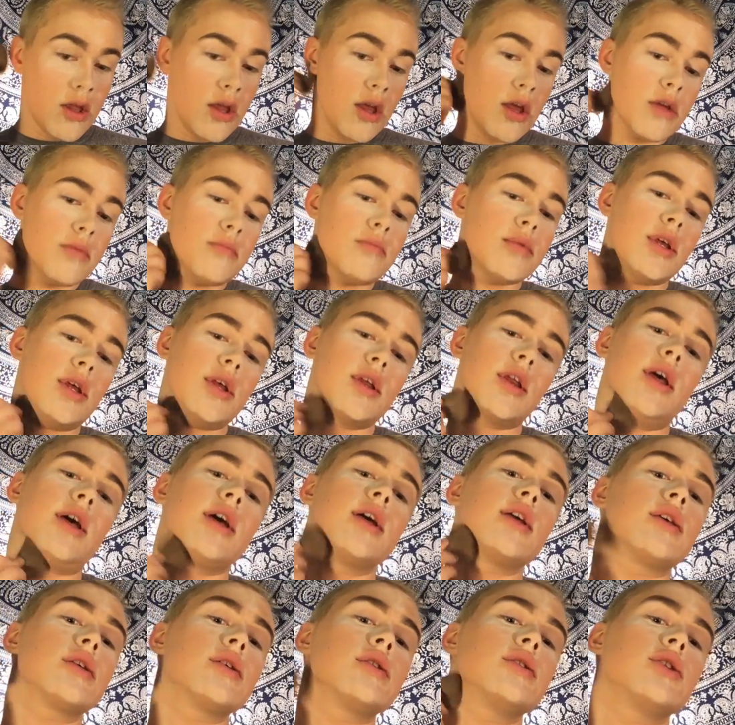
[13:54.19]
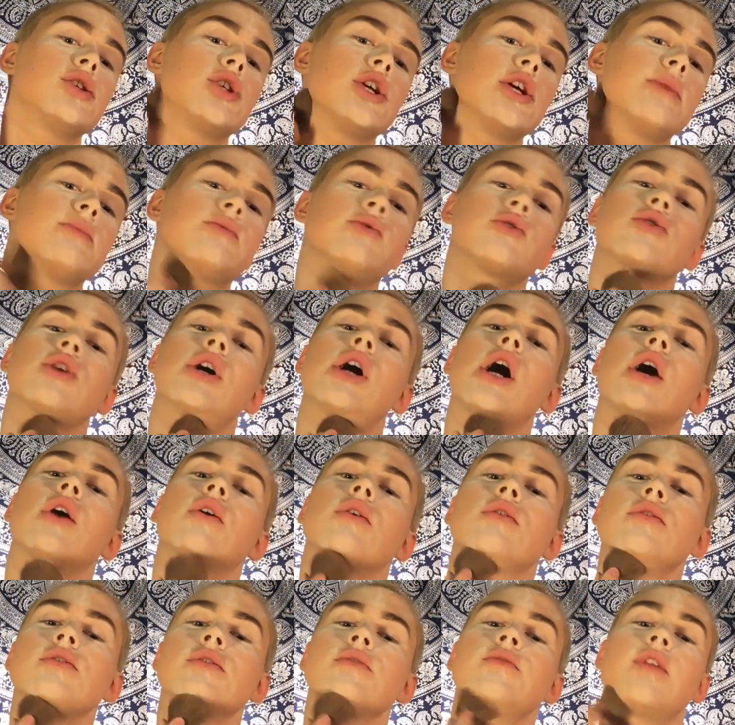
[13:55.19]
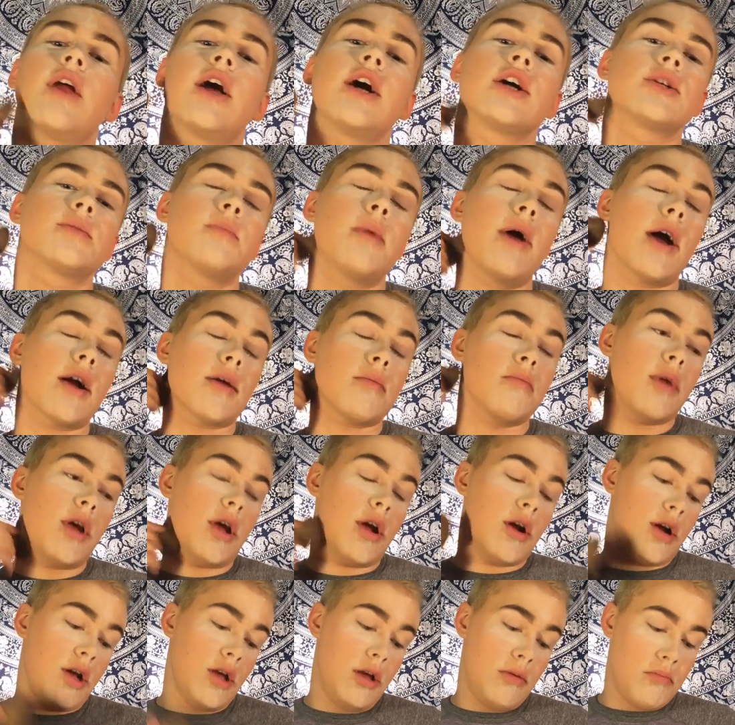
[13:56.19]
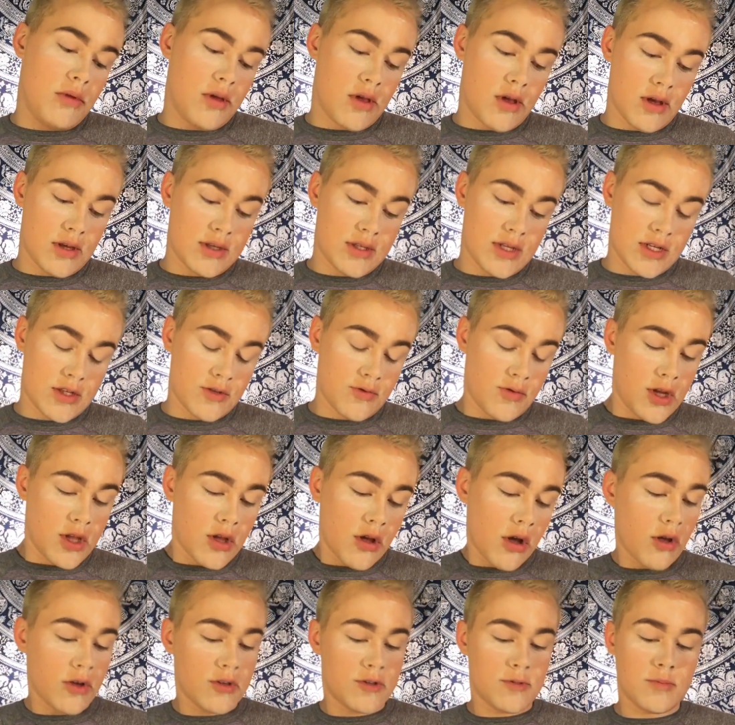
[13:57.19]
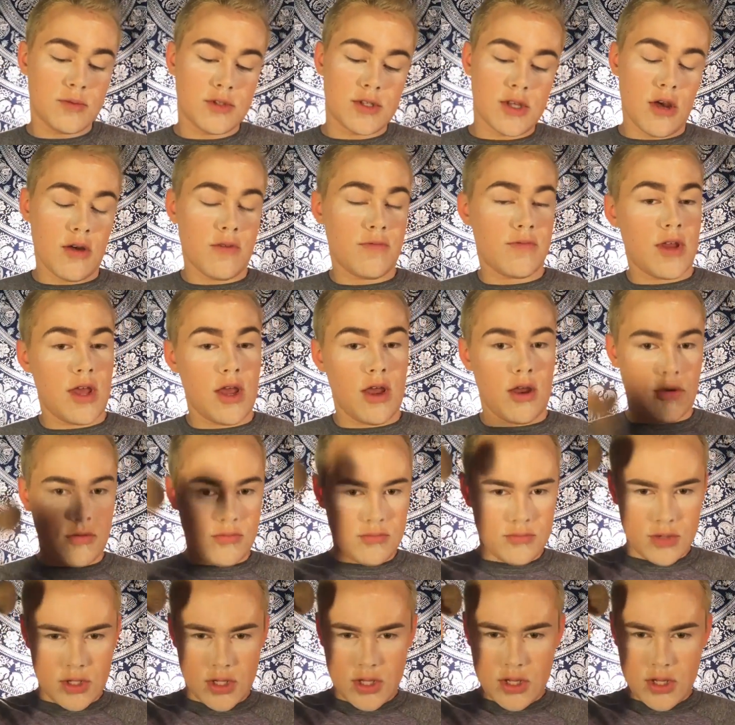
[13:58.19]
and be like James Charles, Flashback Mary, because that's what he calls himself now.